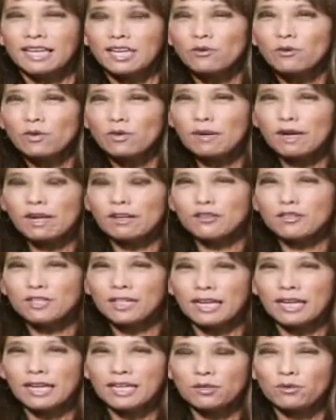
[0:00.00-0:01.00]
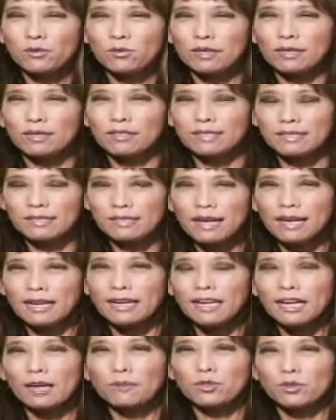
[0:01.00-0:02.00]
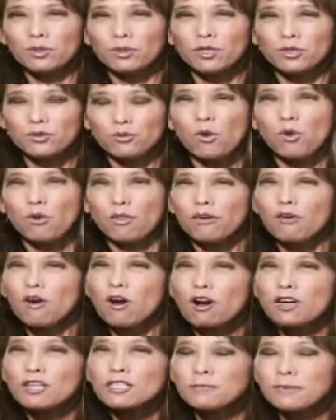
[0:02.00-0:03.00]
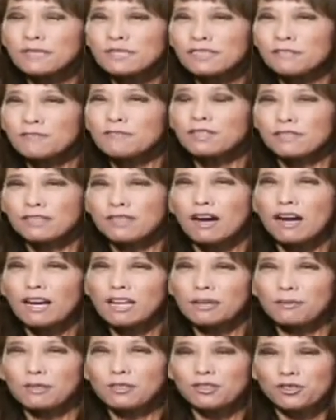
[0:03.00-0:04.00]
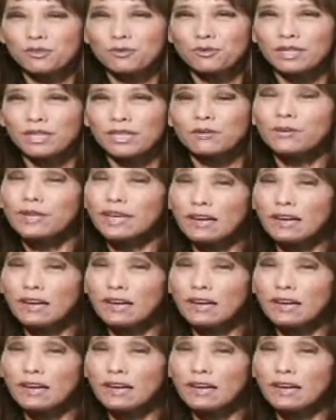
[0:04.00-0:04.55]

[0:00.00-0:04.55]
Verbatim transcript: And a reminder to anyone signing up to enroll, there are specific documents you need.